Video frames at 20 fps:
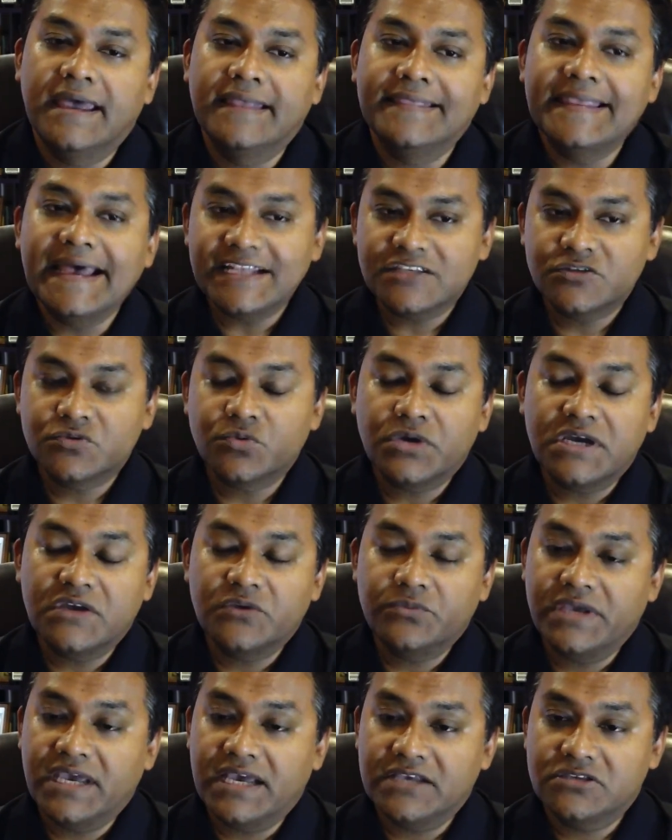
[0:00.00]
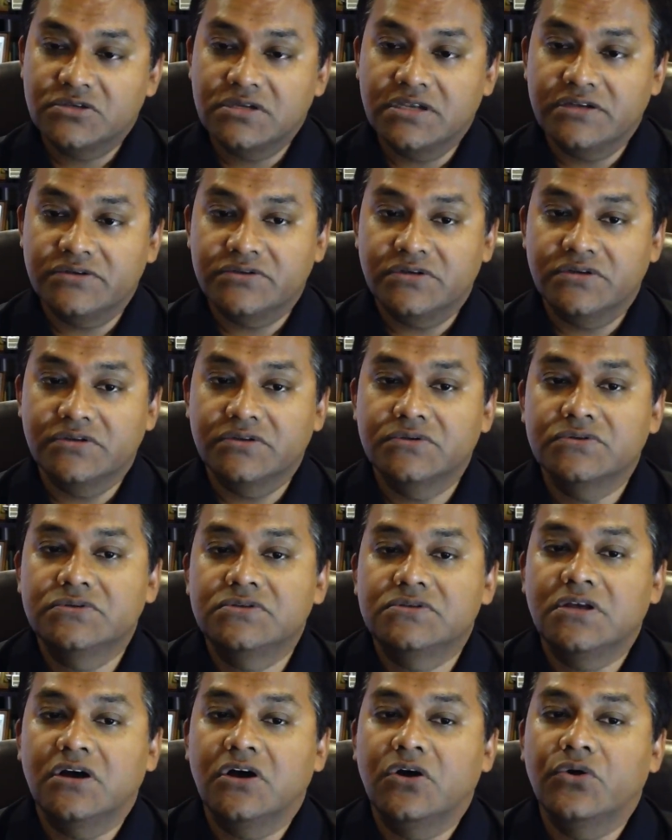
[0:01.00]
And that's why we actually
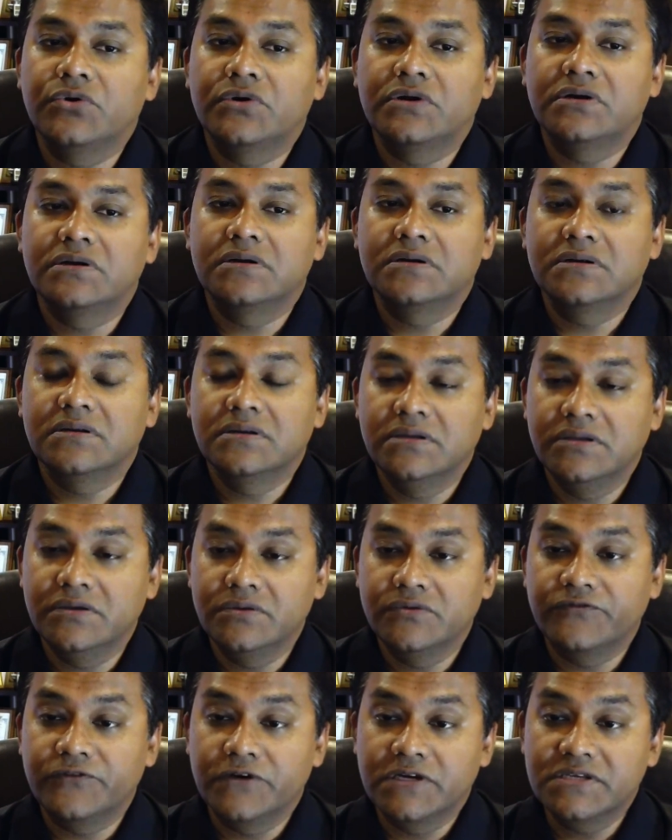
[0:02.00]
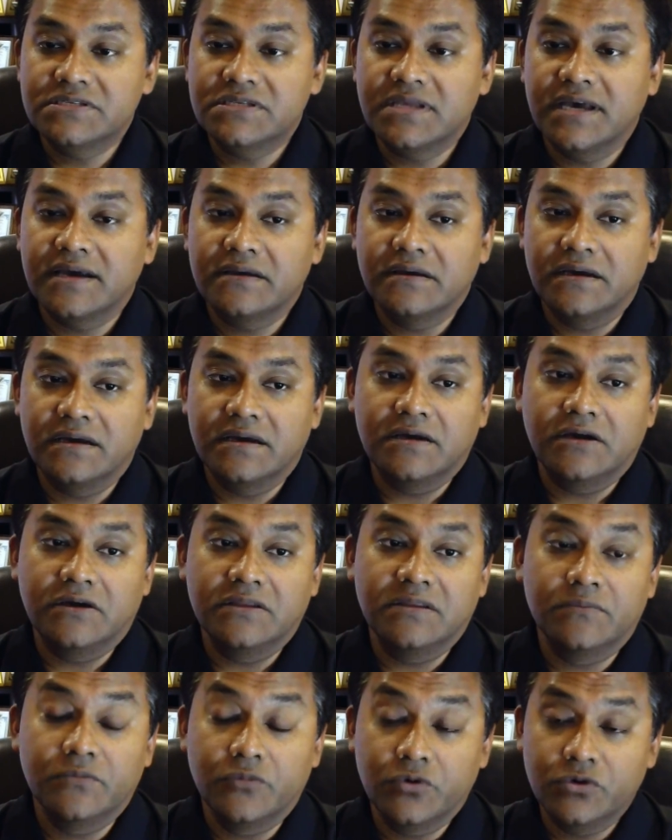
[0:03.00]
introduced our new first,
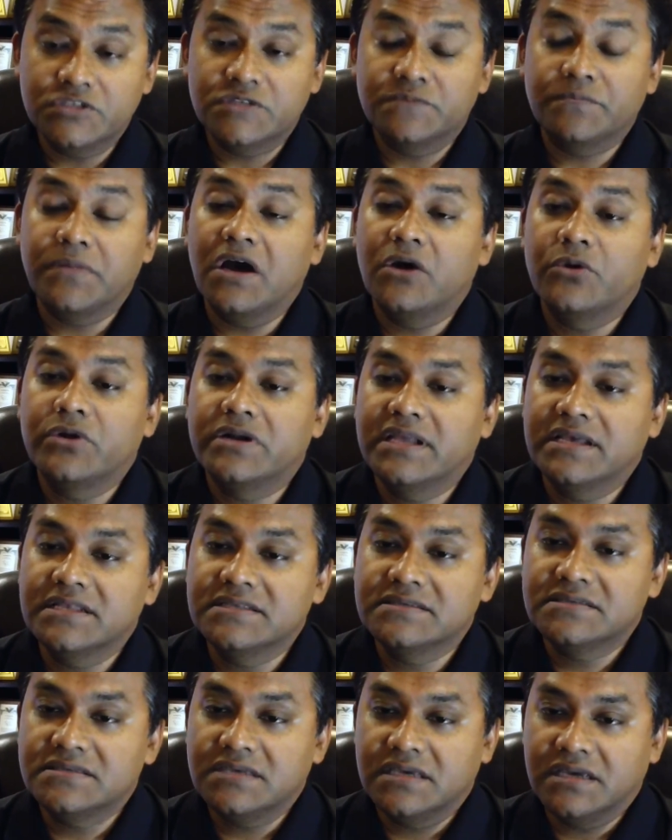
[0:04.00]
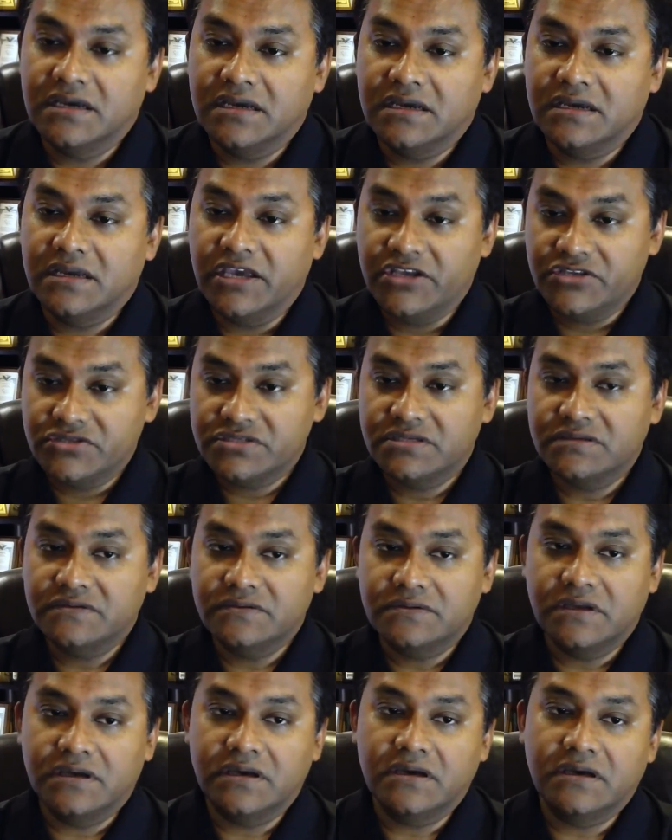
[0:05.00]
uh, the most power dense uh,
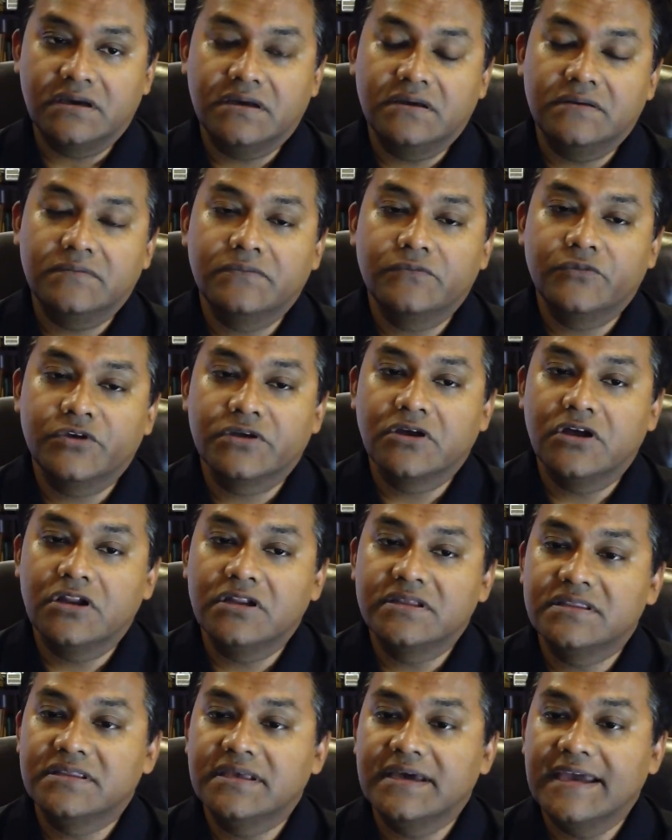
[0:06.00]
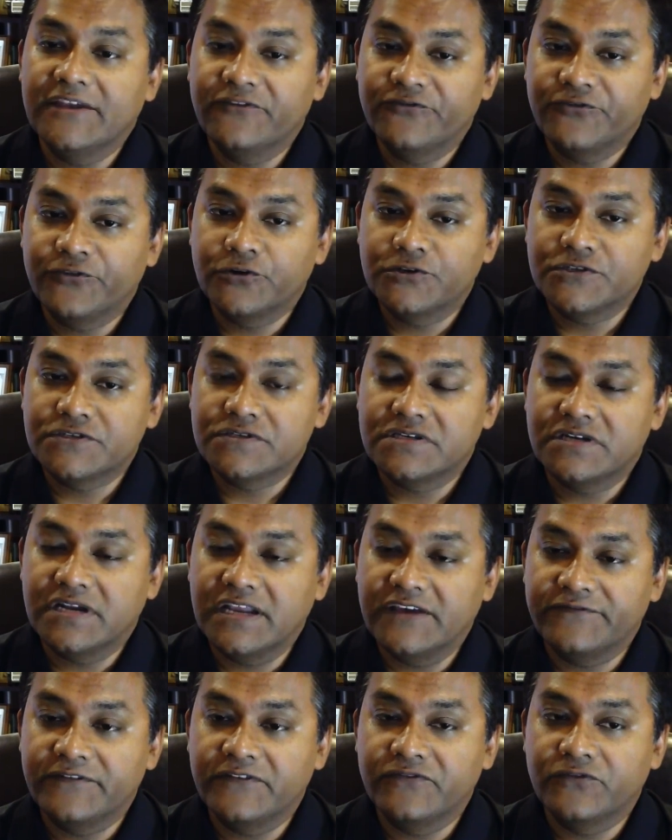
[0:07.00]
engine. Uh, we call it the Enforcer
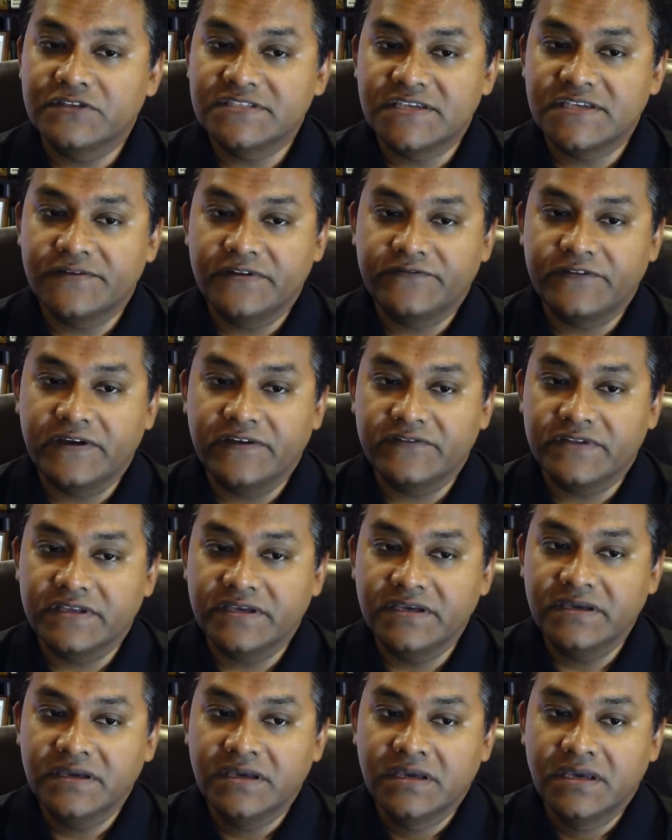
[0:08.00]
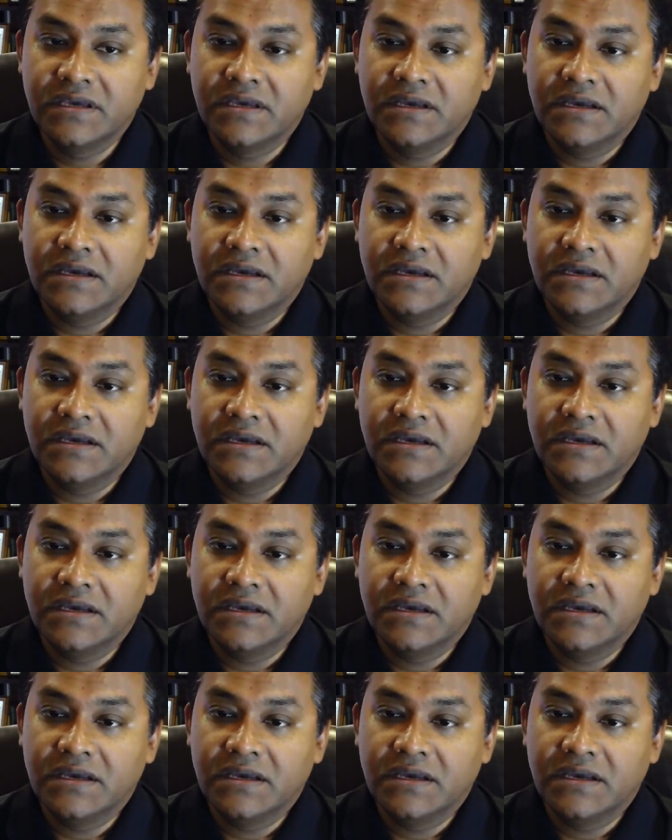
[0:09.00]
FM175D.